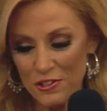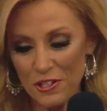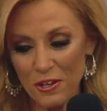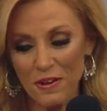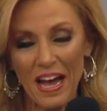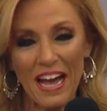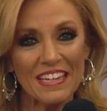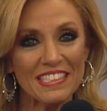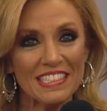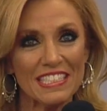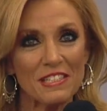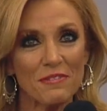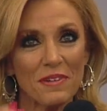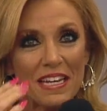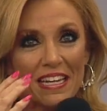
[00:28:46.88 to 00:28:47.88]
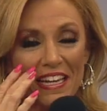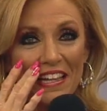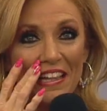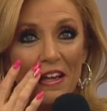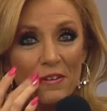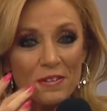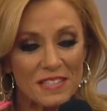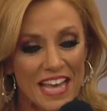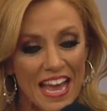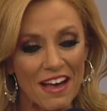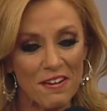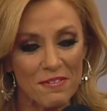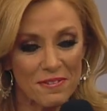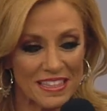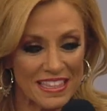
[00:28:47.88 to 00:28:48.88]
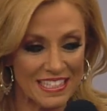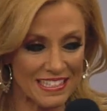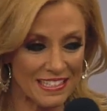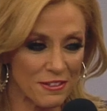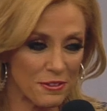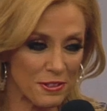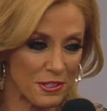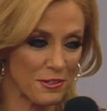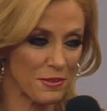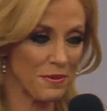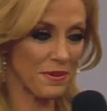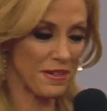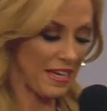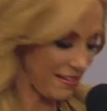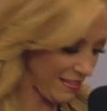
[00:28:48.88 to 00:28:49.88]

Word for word: So I just want to close out with this little story.